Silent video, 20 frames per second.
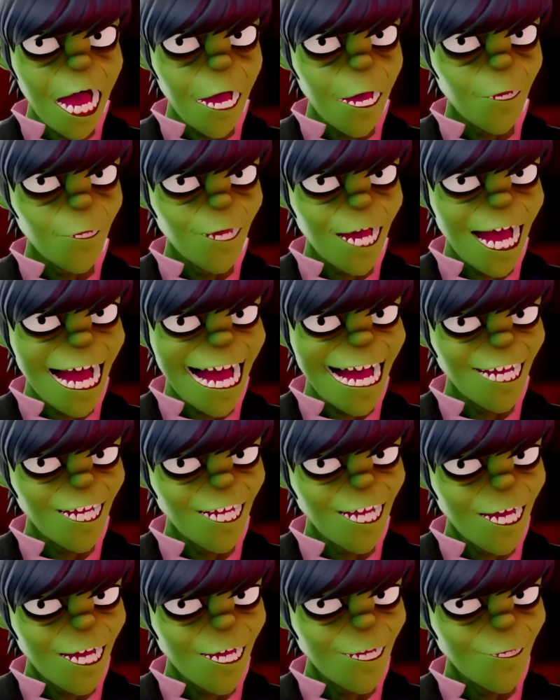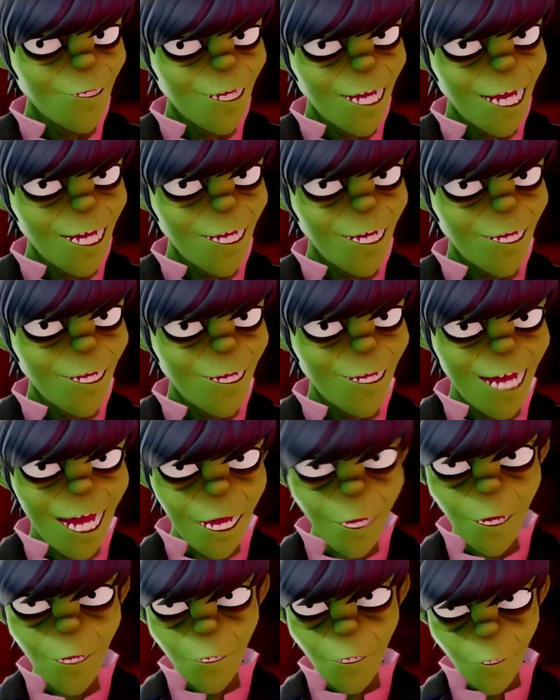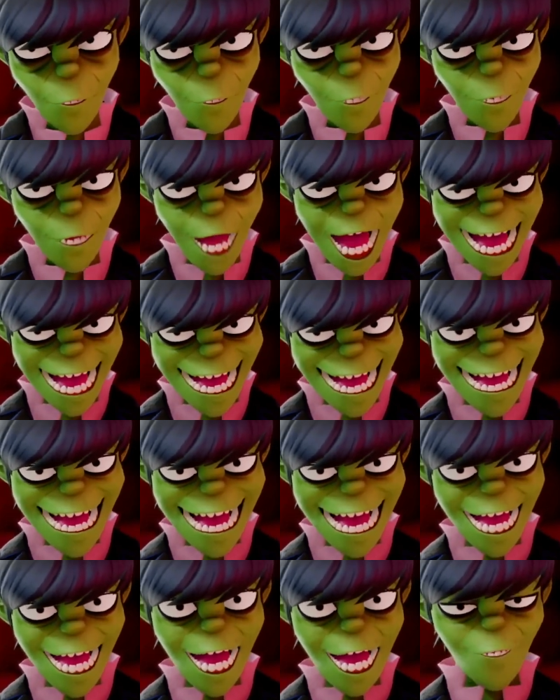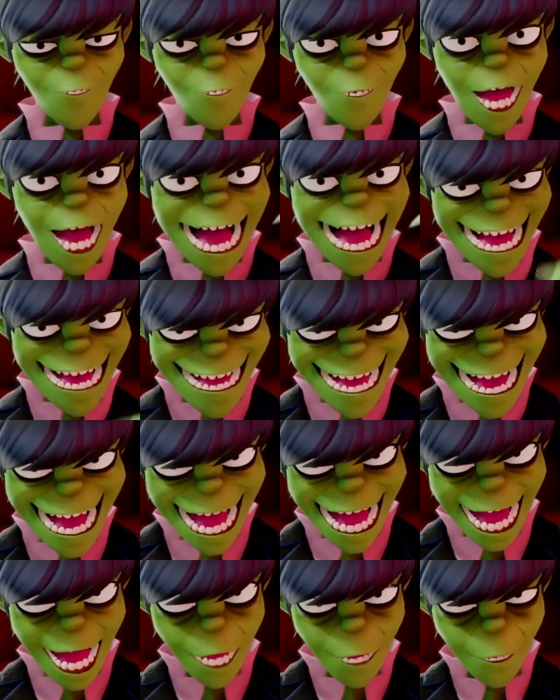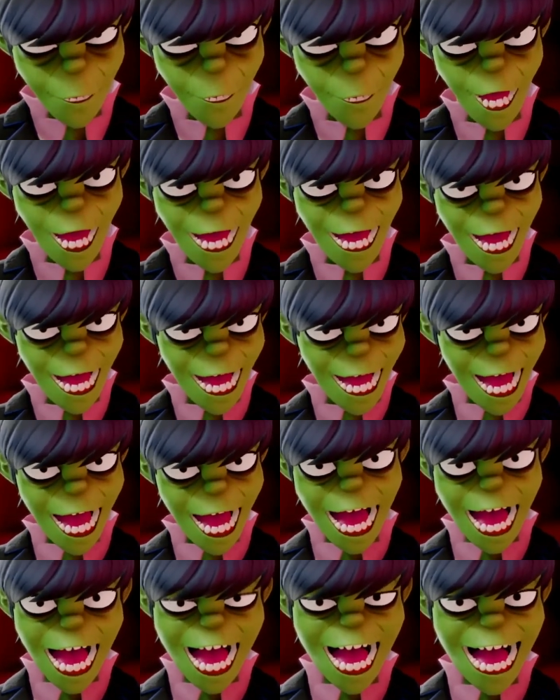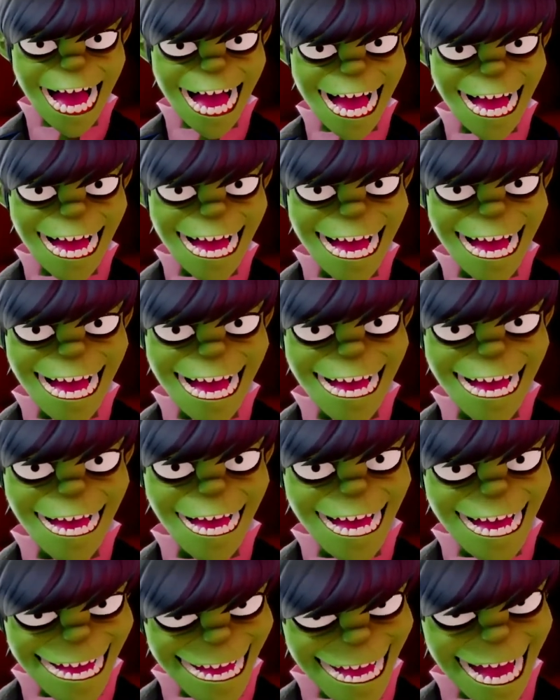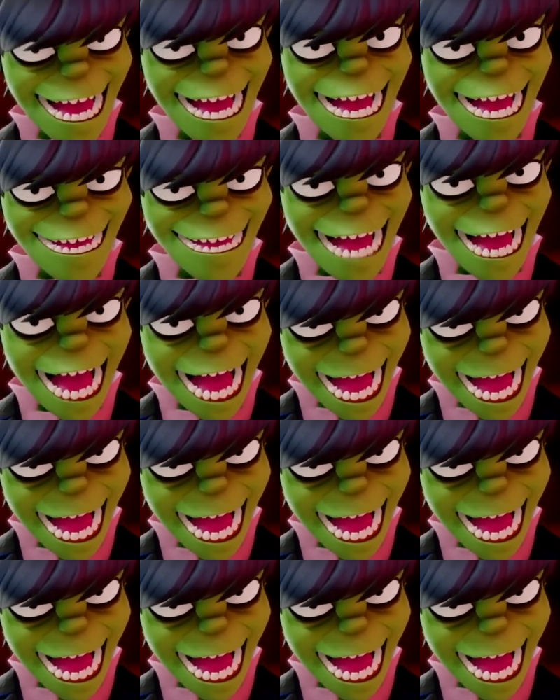Oh, yes, you do. Right here, right now I, yes,